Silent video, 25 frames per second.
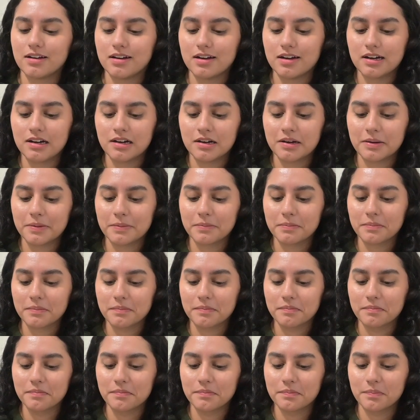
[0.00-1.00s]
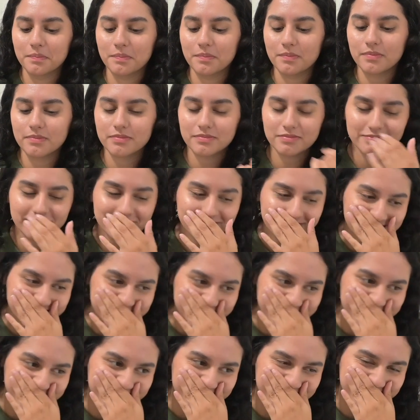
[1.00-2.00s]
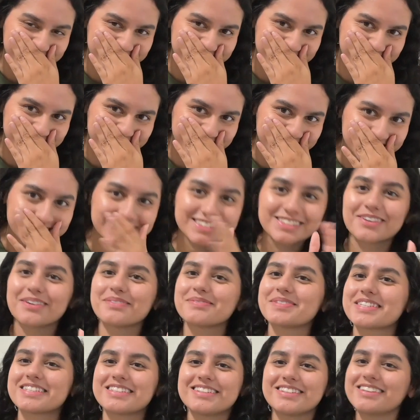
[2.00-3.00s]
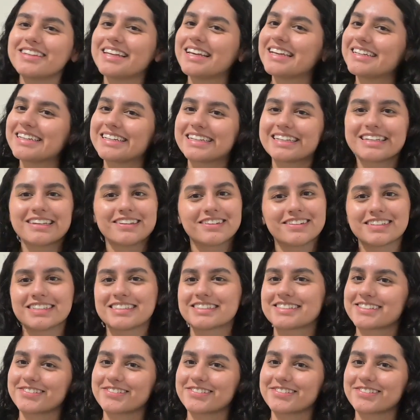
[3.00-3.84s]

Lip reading: So I'm still like giggling,